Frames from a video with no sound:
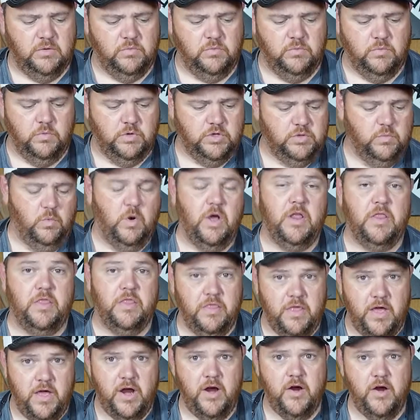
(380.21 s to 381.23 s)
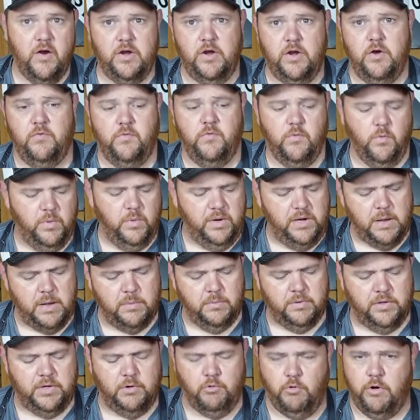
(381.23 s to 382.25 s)
wasn't there, and therefore we were
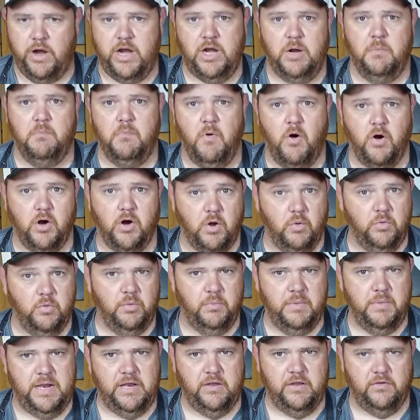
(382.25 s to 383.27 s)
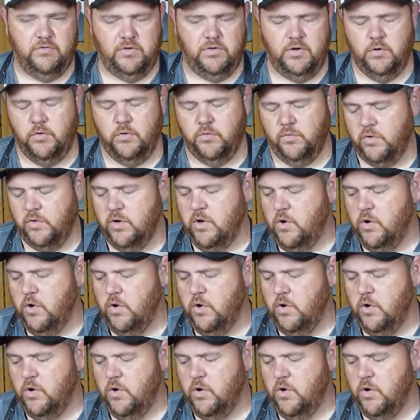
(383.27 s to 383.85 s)
able to create the bark on the meat itself,